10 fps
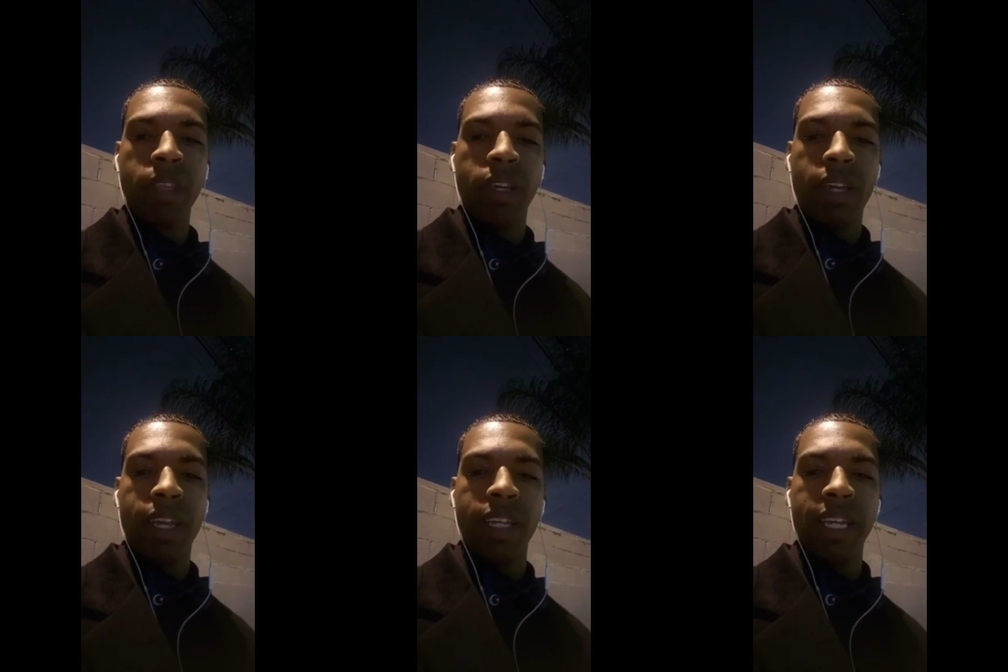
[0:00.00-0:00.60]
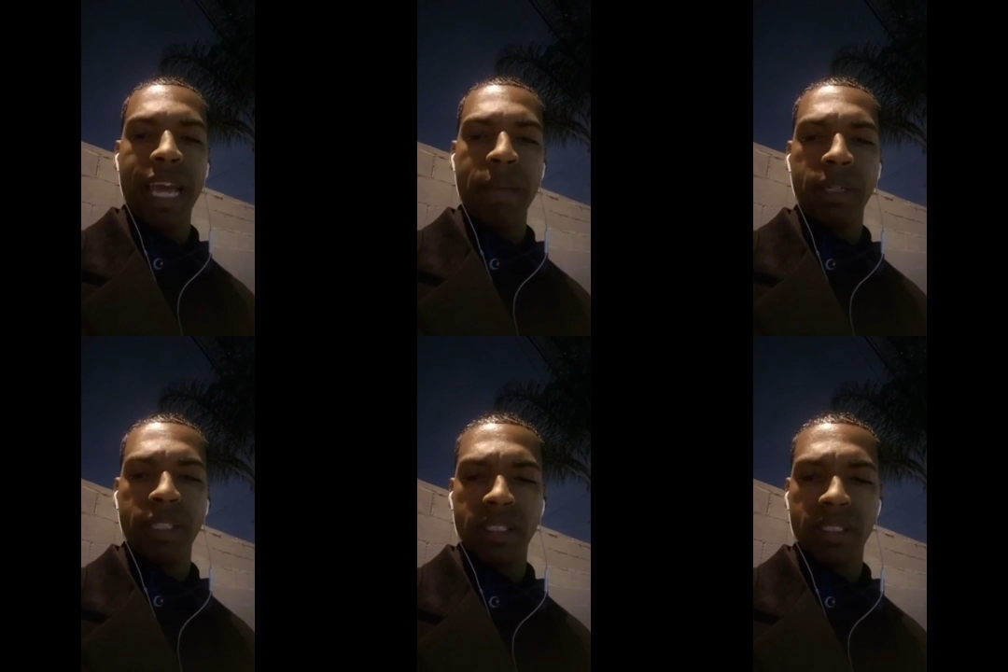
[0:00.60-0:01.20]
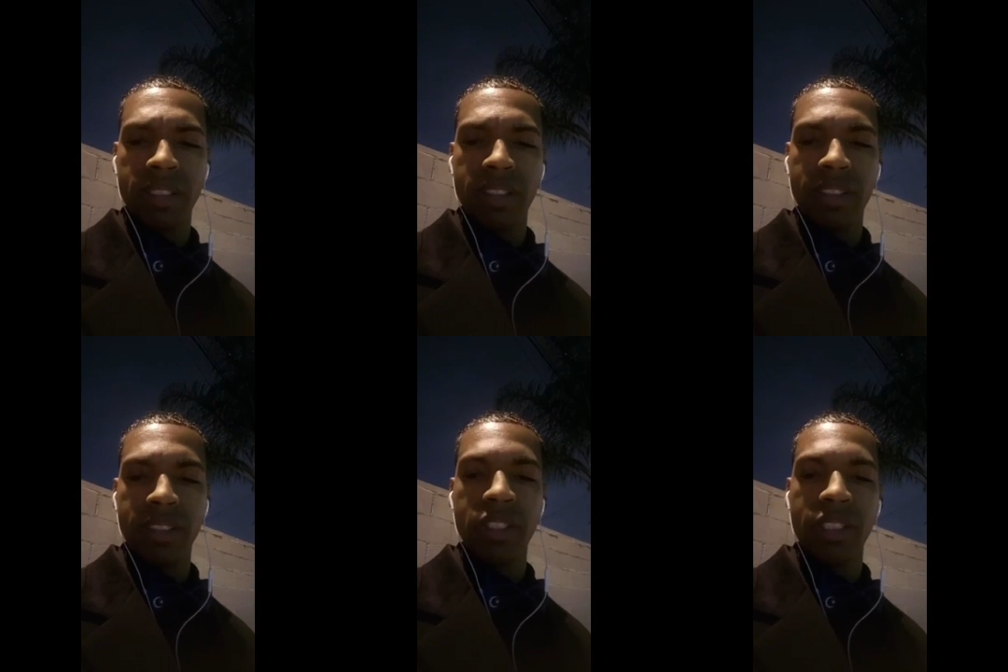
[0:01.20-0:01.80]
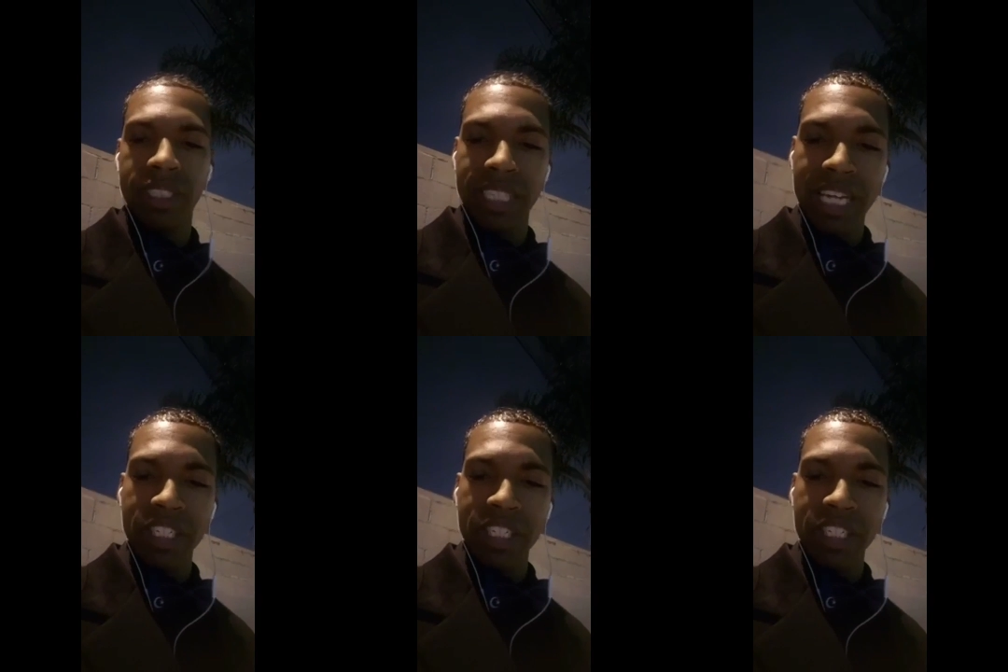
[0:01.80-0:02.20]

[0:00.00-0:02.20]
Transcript: Indianapolis. Sister Latasha,